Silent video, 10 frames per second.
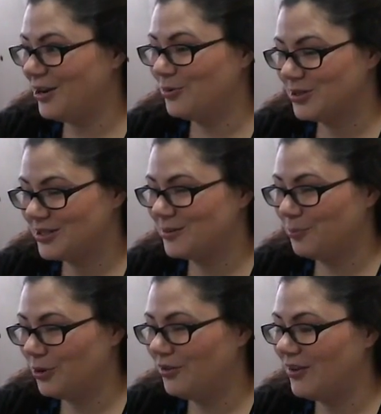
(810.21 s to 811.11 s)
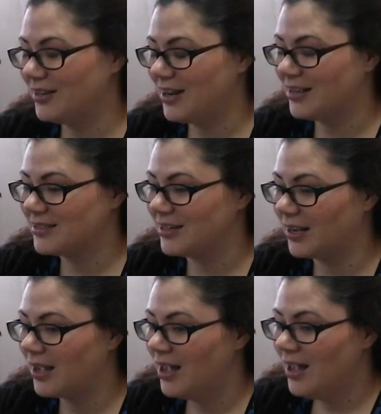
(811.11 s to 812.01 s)
It was pretty
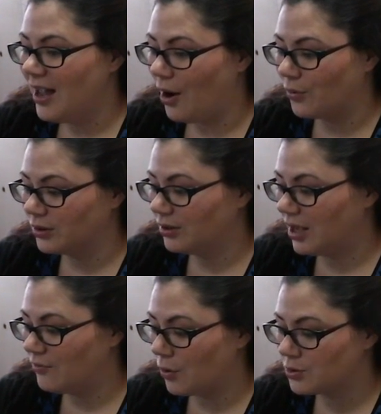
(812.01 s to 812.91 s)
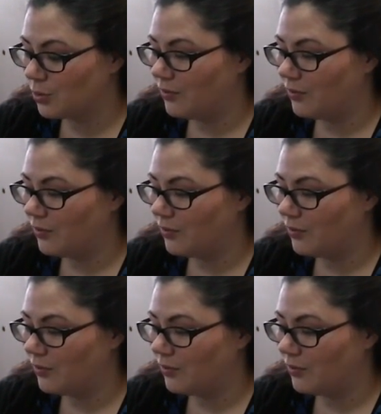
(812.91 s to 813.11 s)
fantastic, and we're looking forward to it.